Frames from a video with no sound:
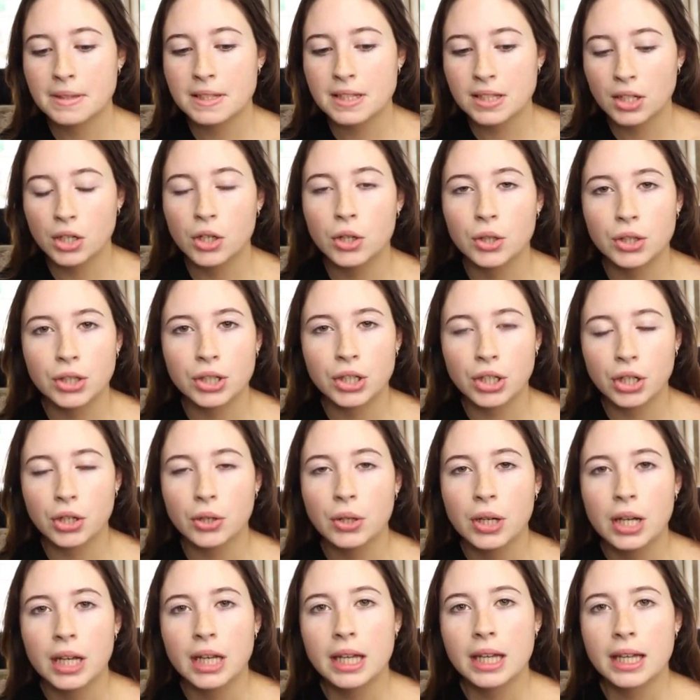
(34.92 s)
So, you
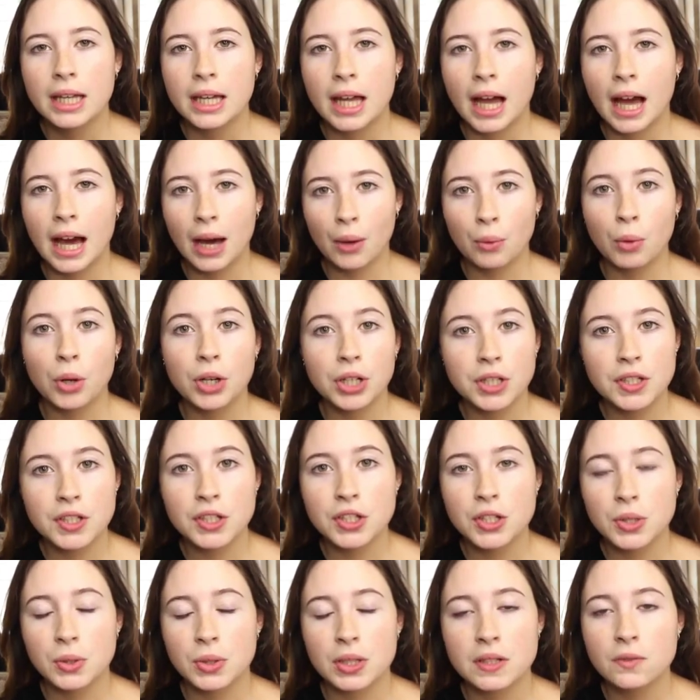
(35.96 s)
know, I wanted
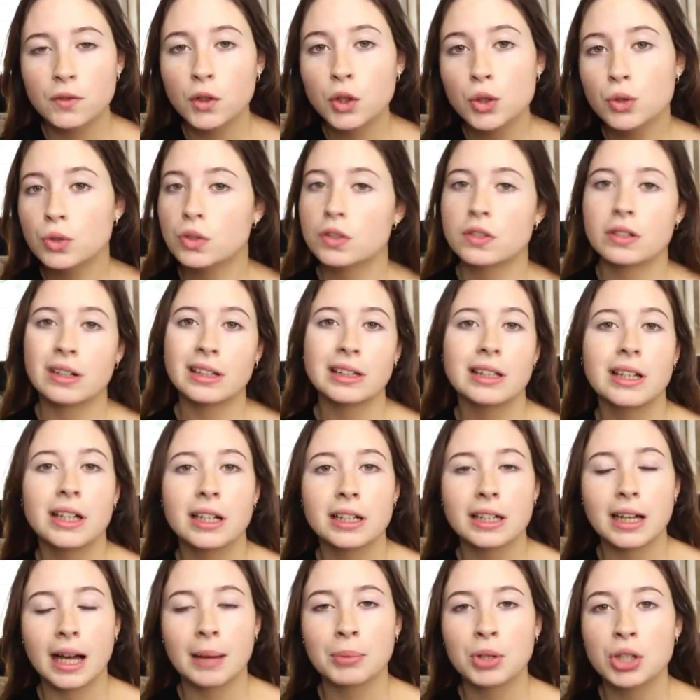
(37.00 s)
to do this full drugstore
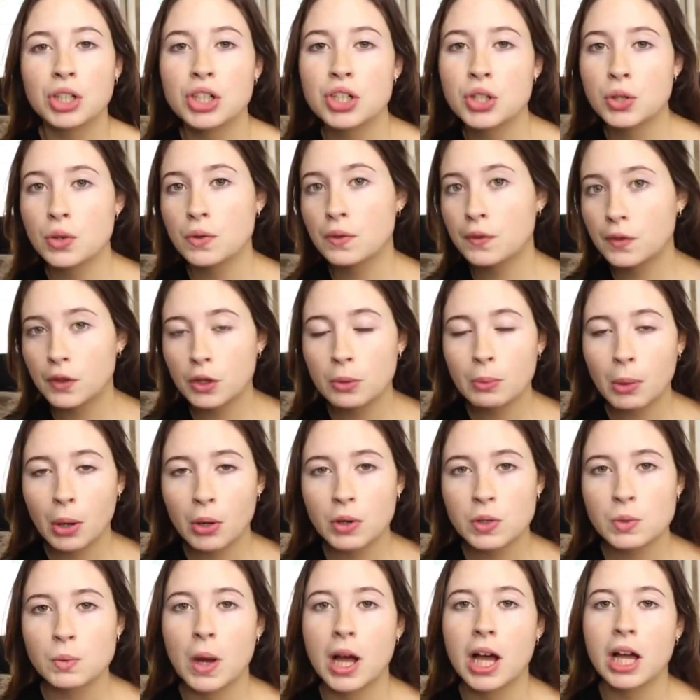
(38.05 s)
look. I'm going to do a few
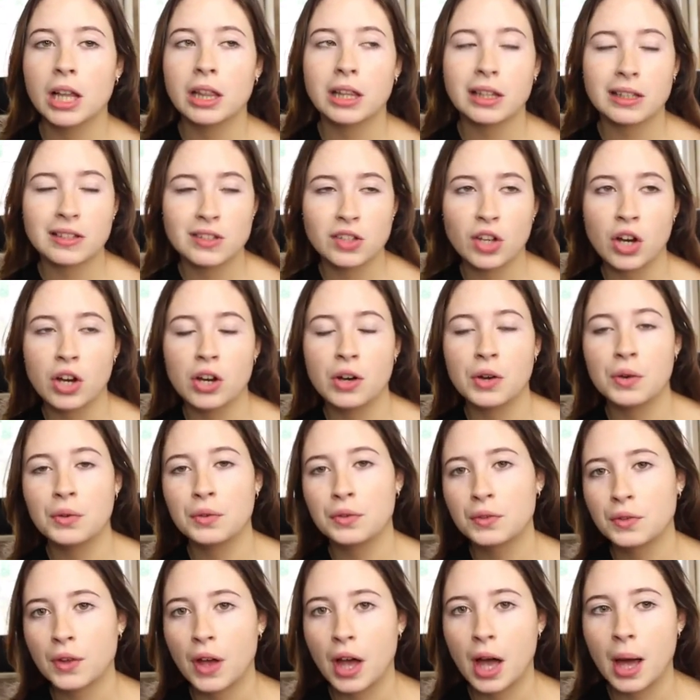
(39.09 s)
more as well, sort
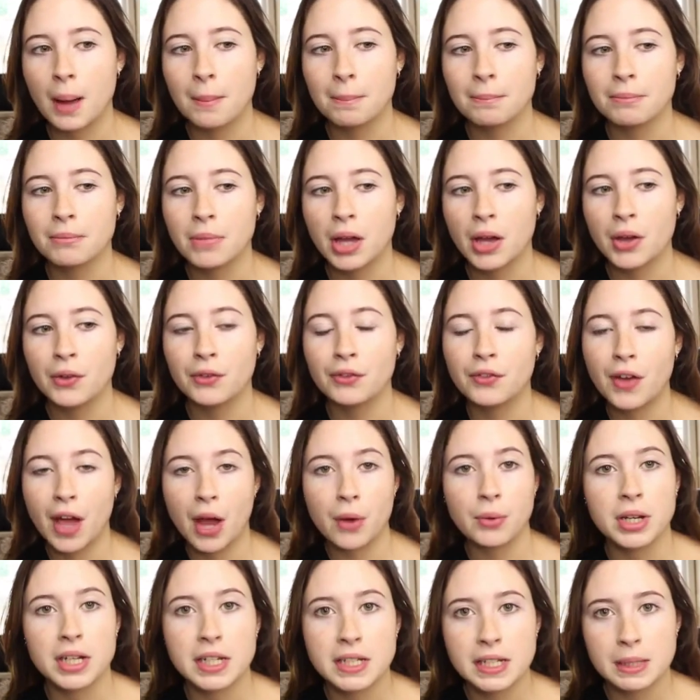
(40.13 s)
of
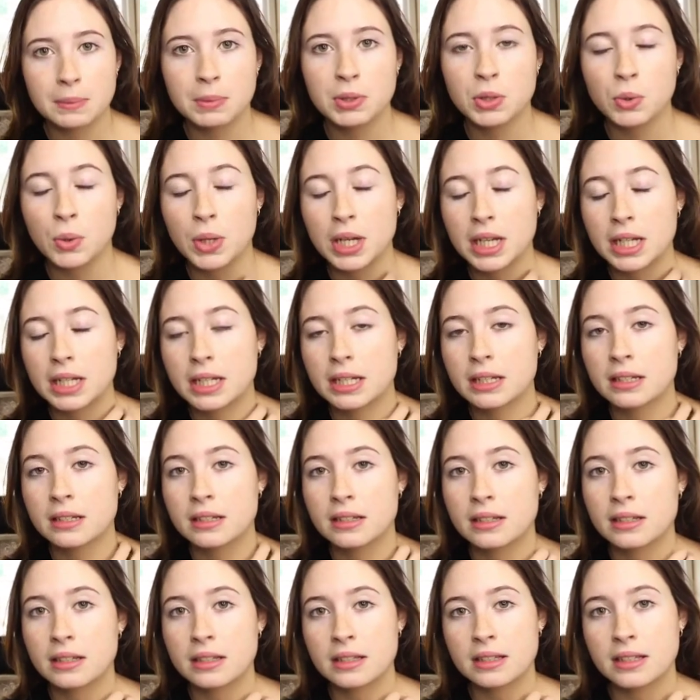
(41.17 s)
varied
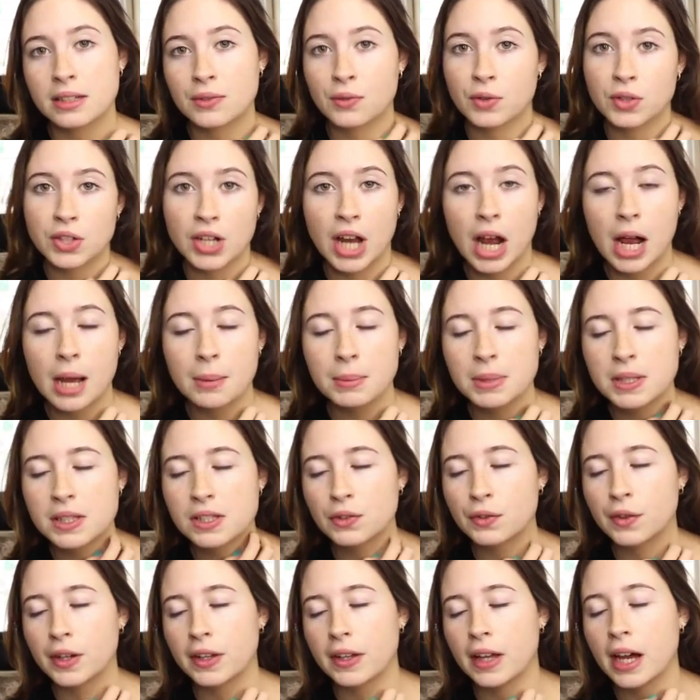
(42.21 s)
between different times,
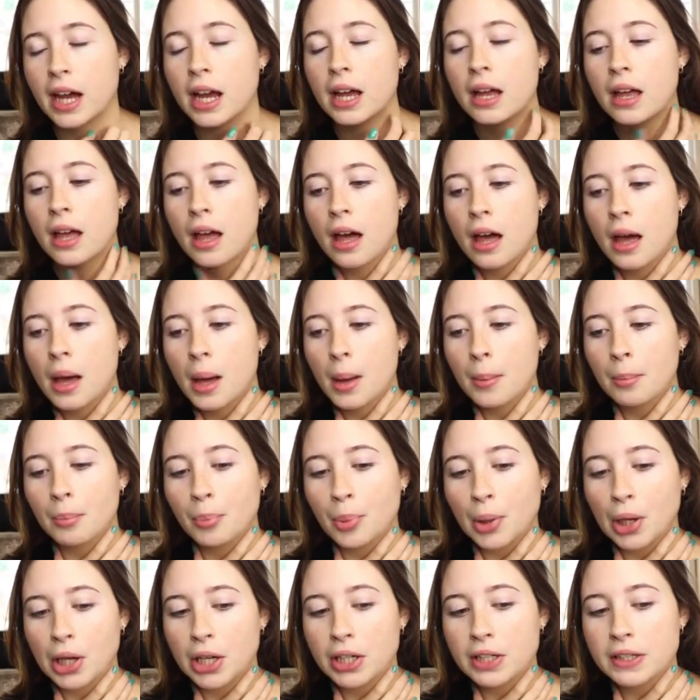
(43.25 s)
stuff like that,
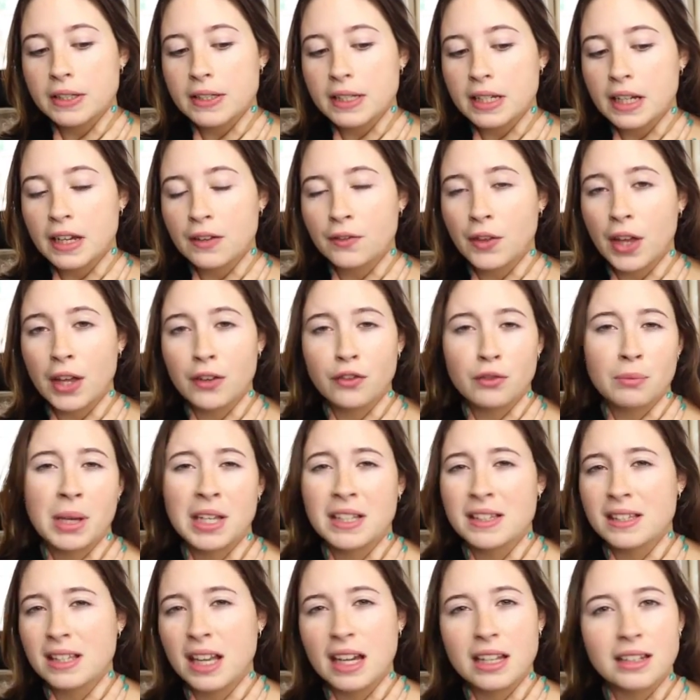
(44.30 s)
but if that even
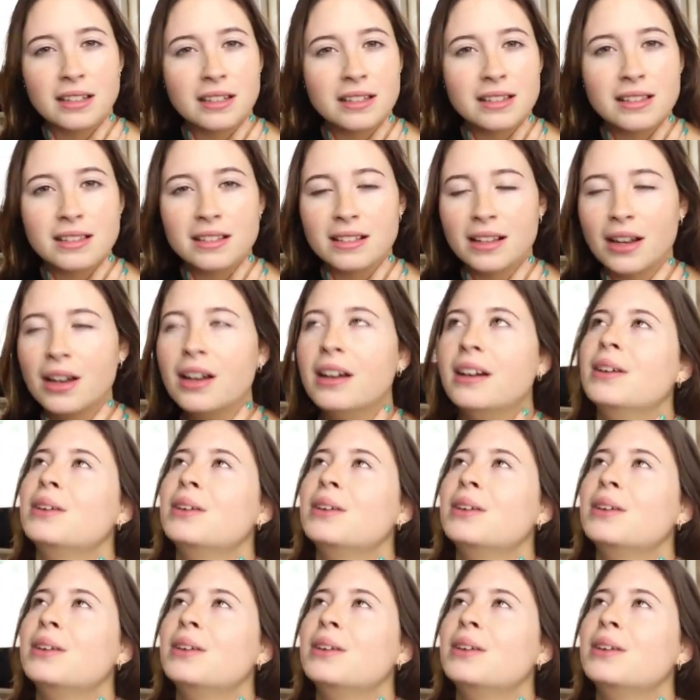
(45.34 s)
made sense.